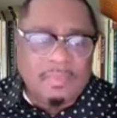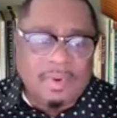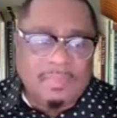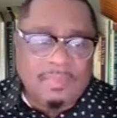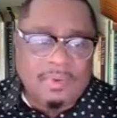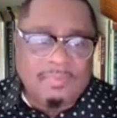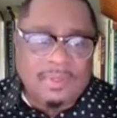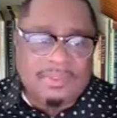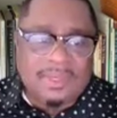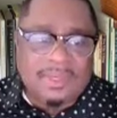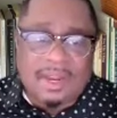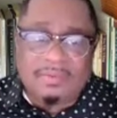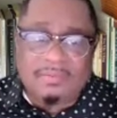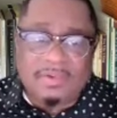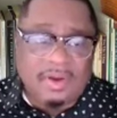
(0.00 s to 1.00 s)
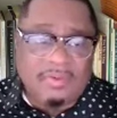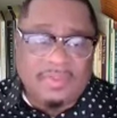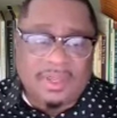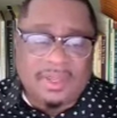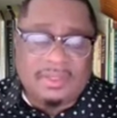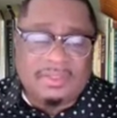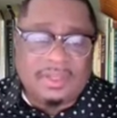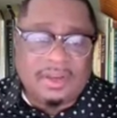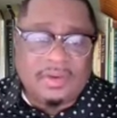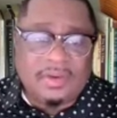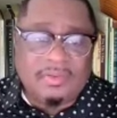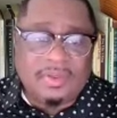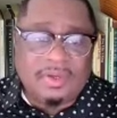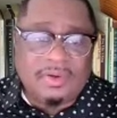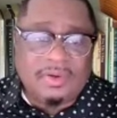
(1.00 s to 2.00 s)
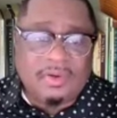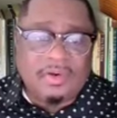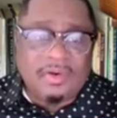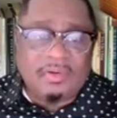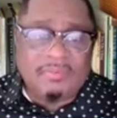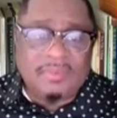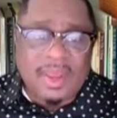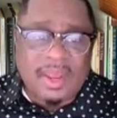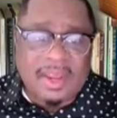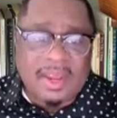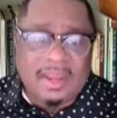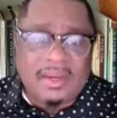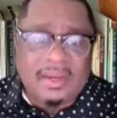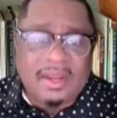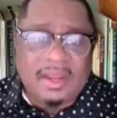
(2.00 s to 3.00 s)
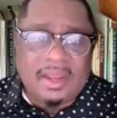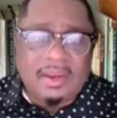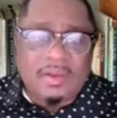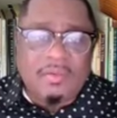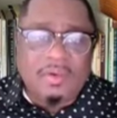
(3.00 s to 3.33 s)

A woman must not wear men's clothing, nor a man